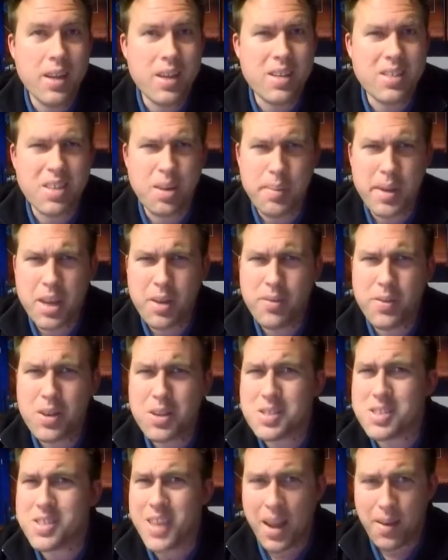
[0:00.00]
Does that make you feel
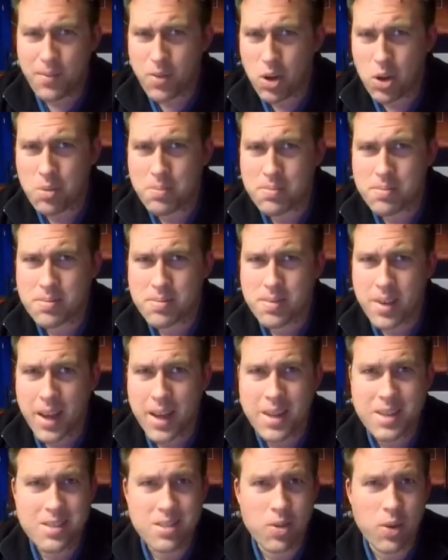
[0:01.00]
safer?
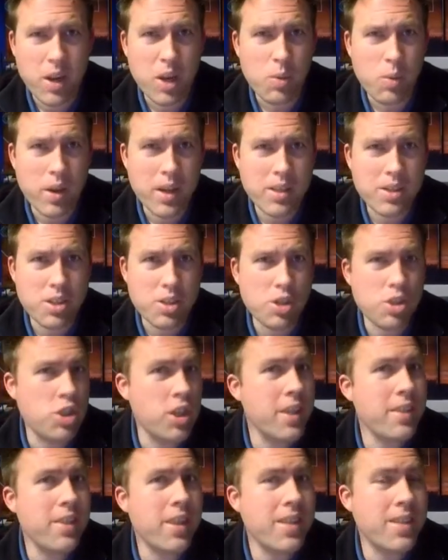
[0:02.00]
And is there any way to
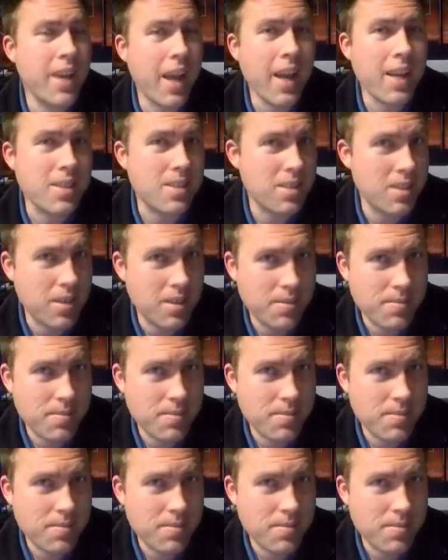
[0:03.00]
cheat the test?